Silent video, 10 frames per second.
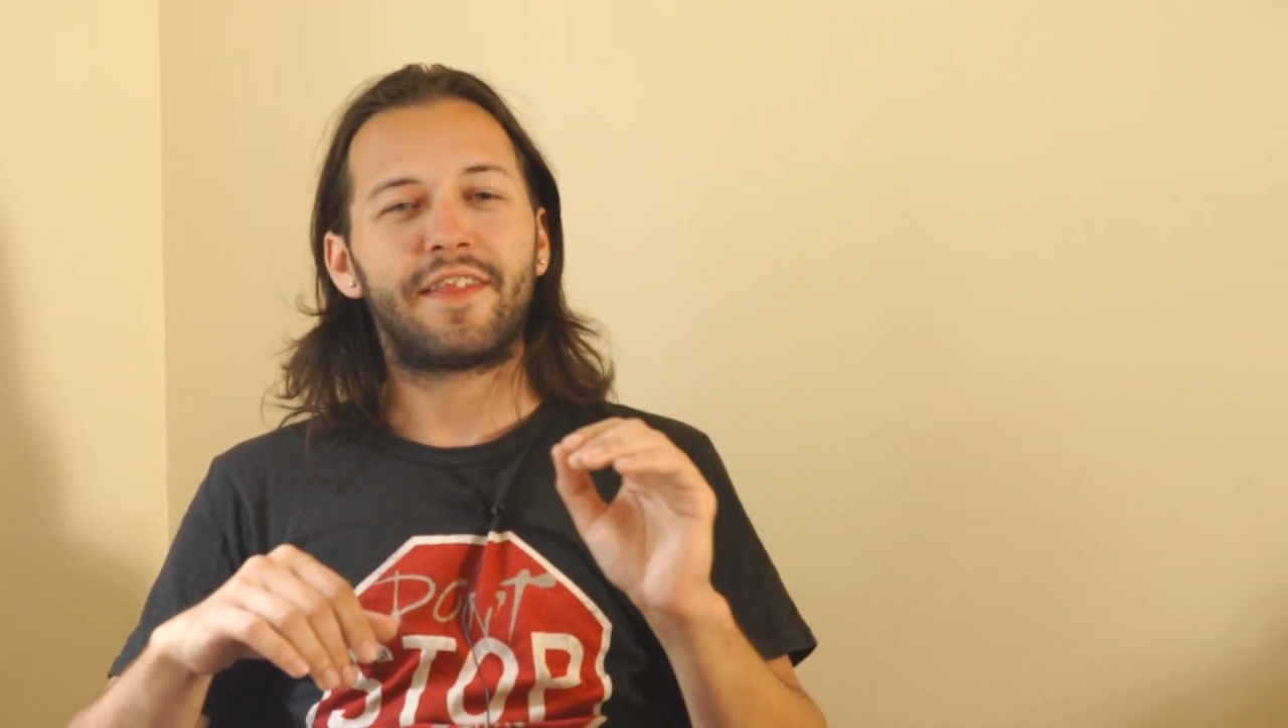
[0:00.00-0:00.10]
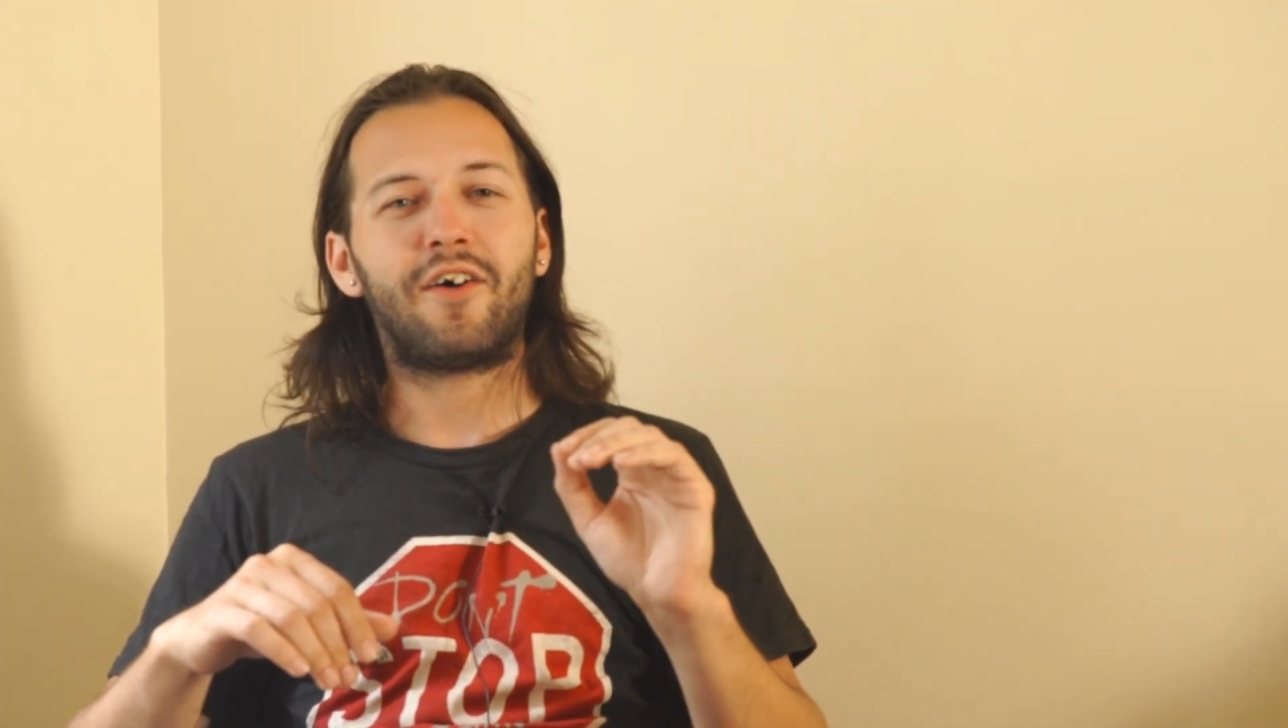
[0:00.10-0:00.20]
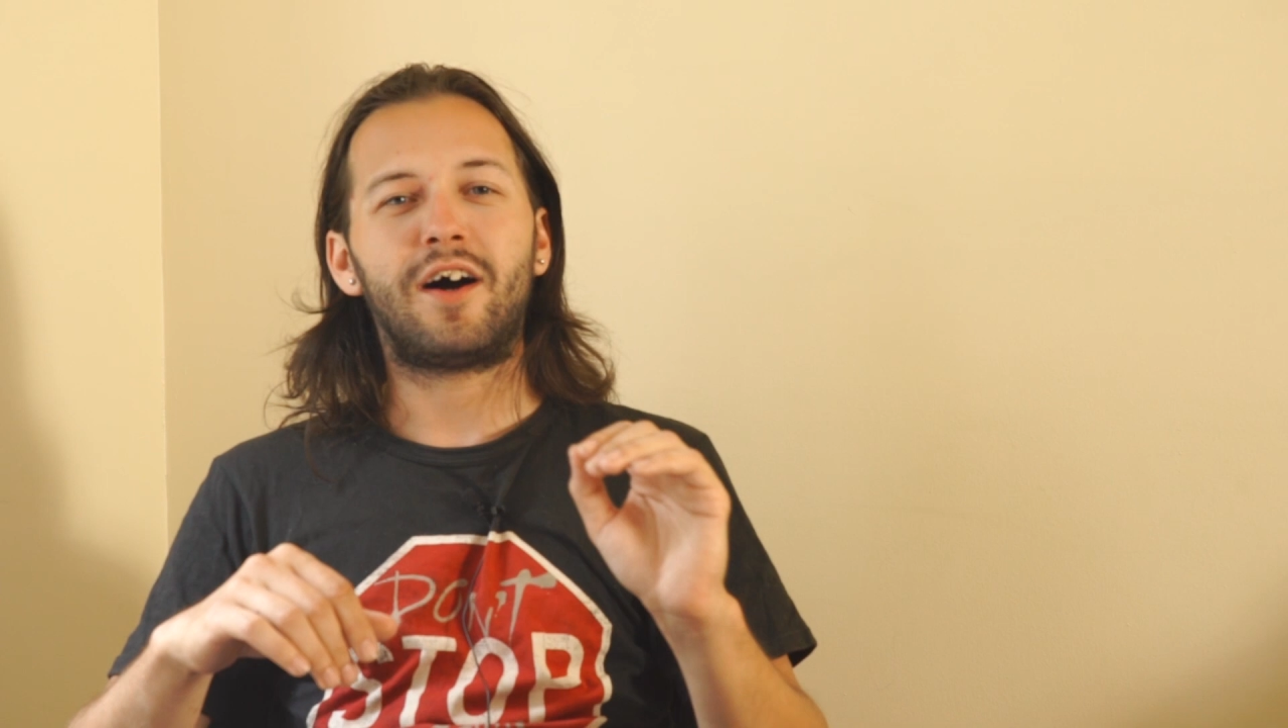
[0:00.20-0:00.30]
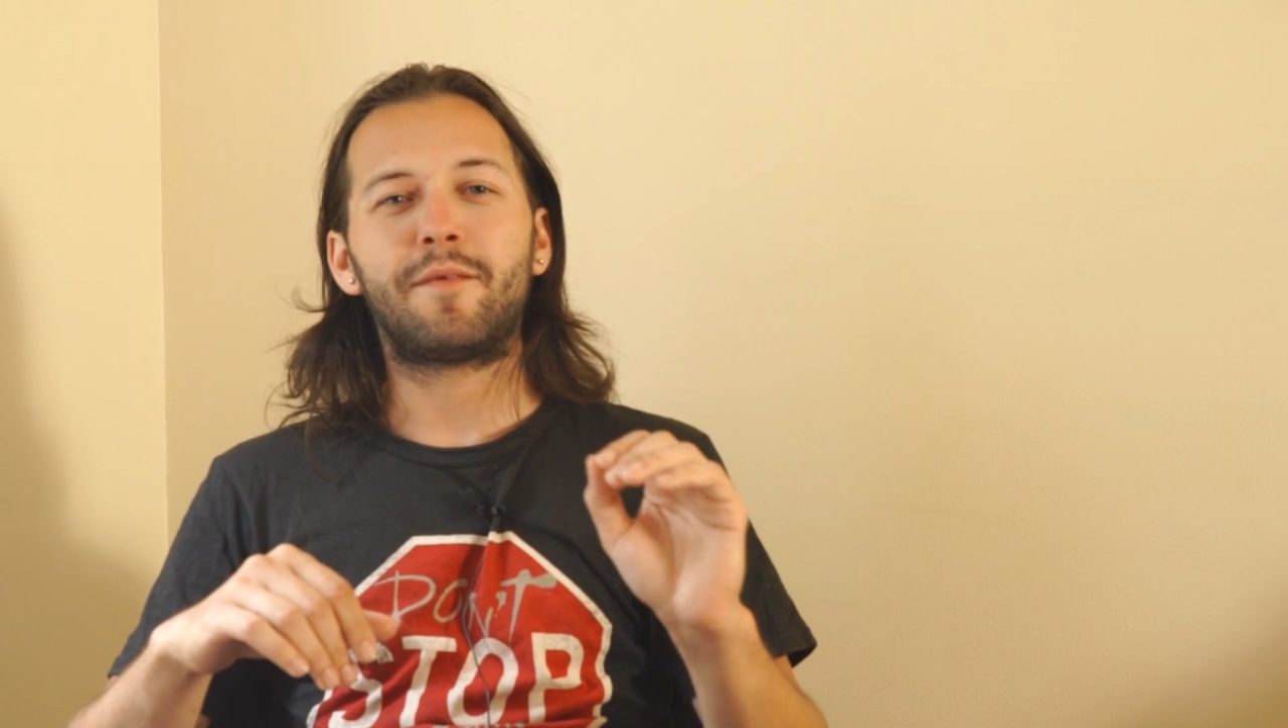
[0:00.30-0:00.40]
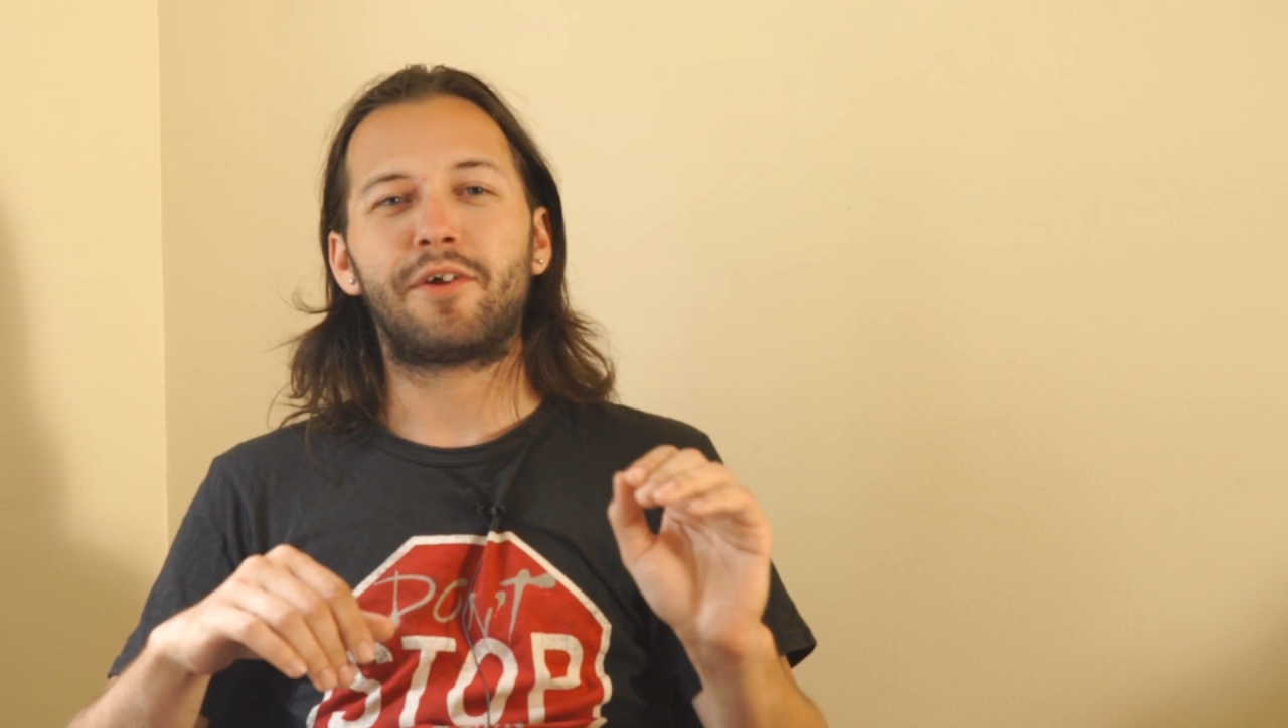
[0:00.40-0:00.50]

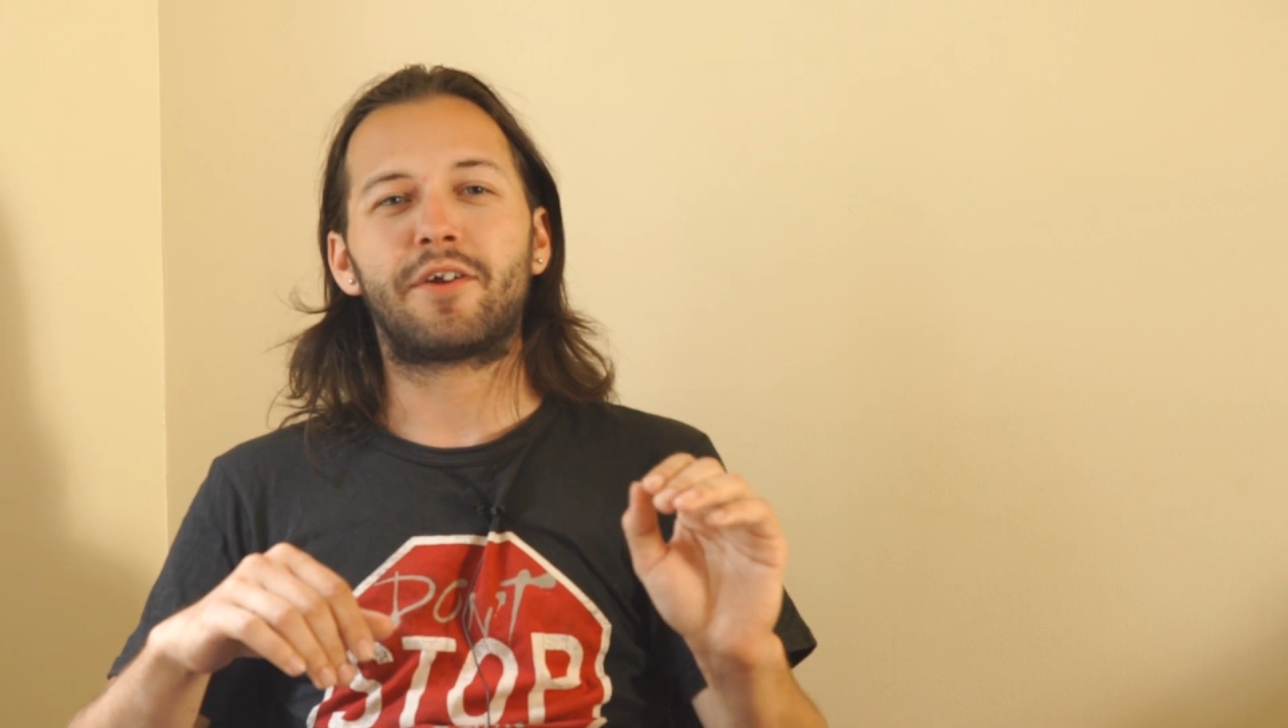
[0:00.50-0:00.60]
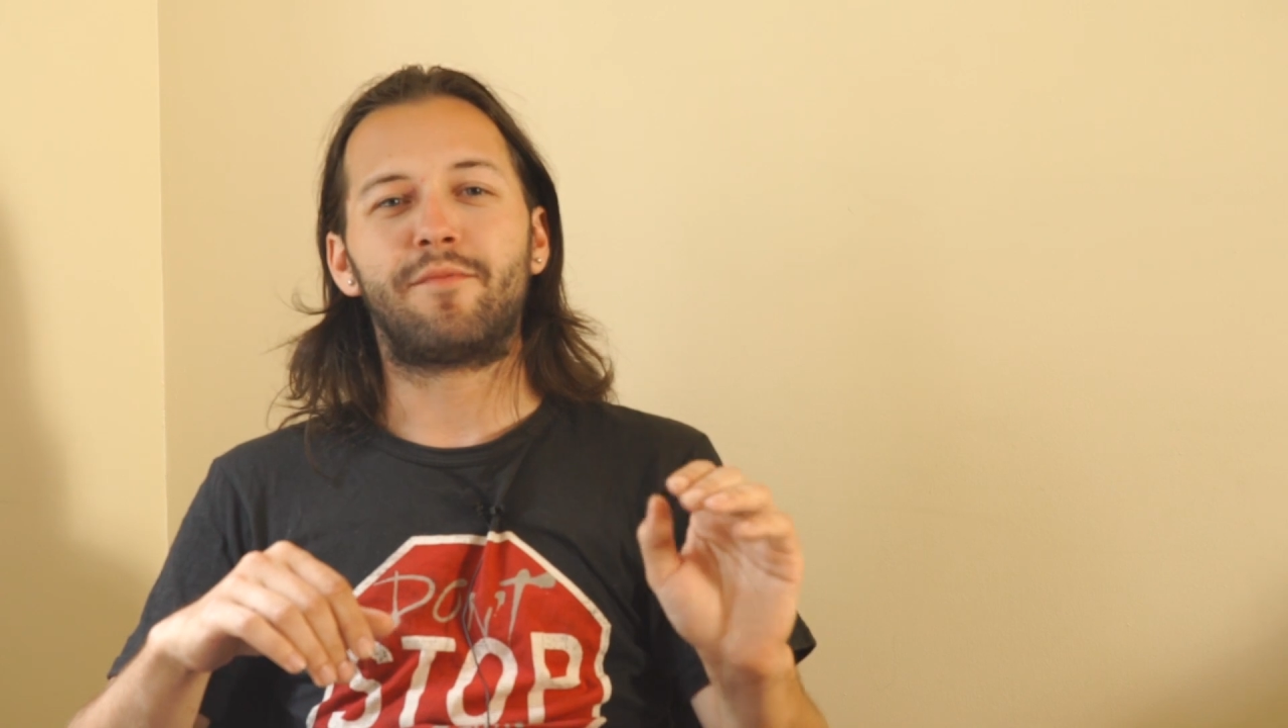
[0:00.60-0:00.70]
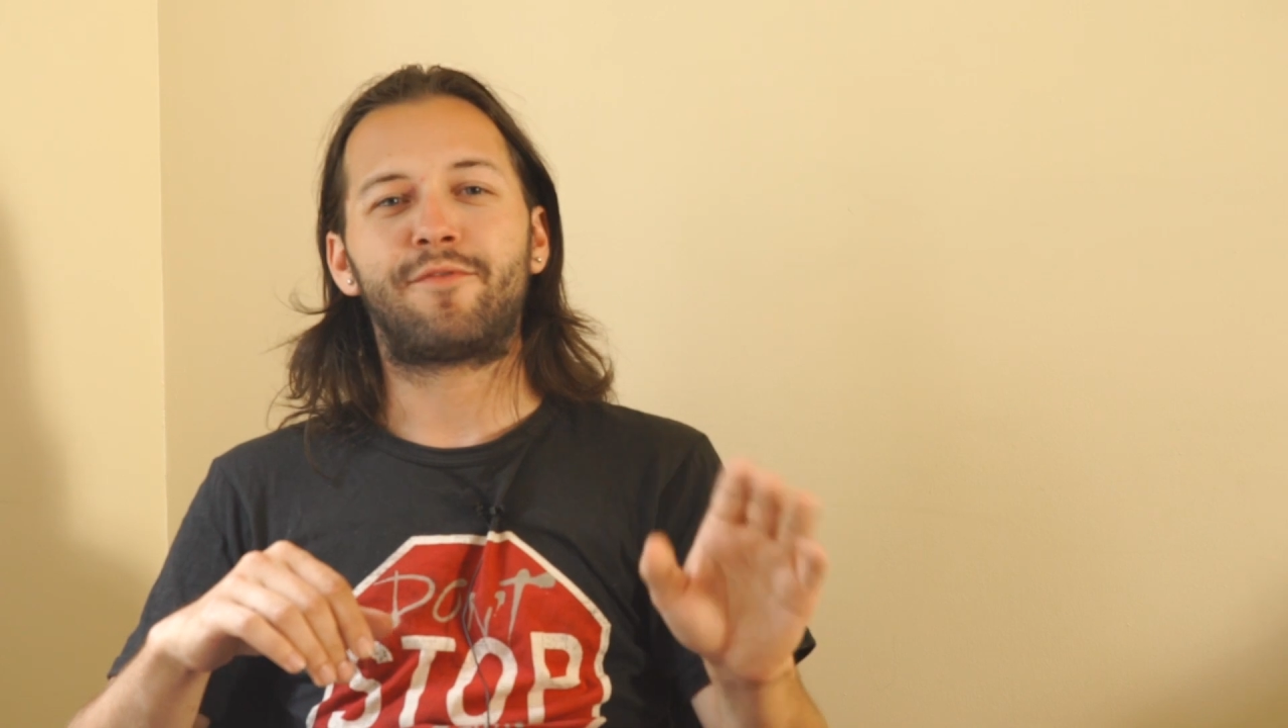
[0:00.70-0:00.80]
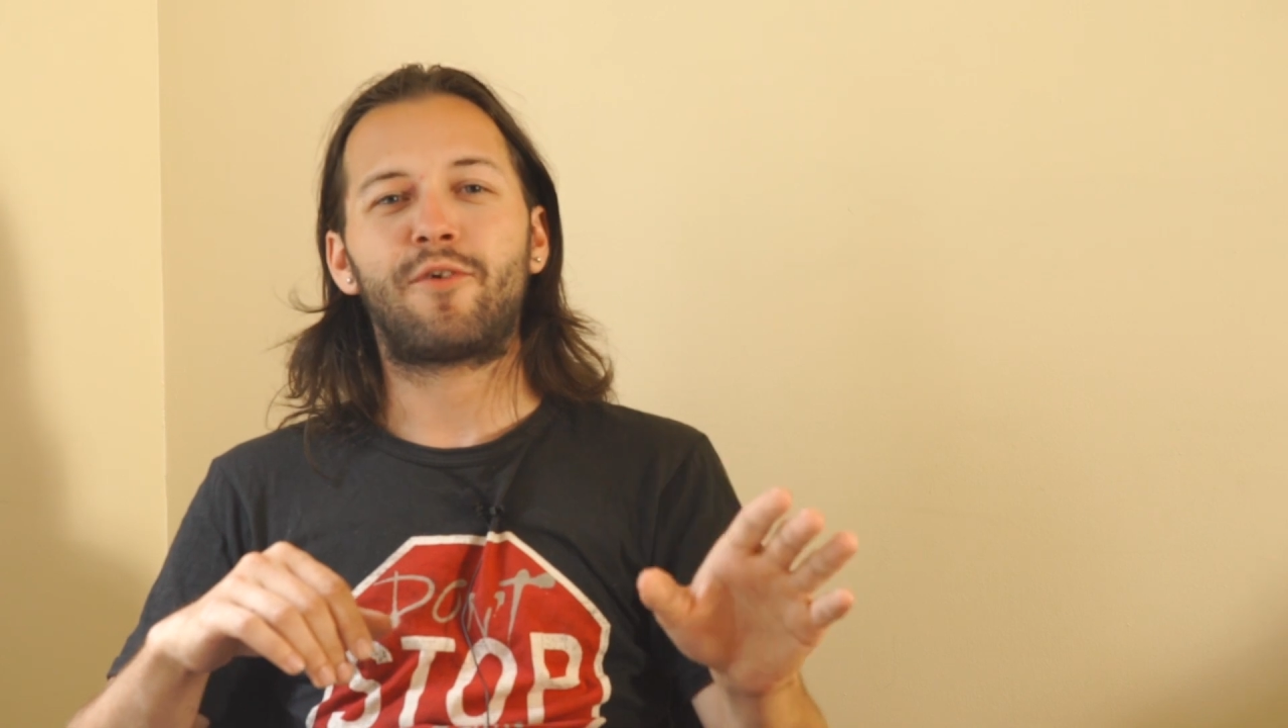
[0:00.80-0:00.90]
They'll upload them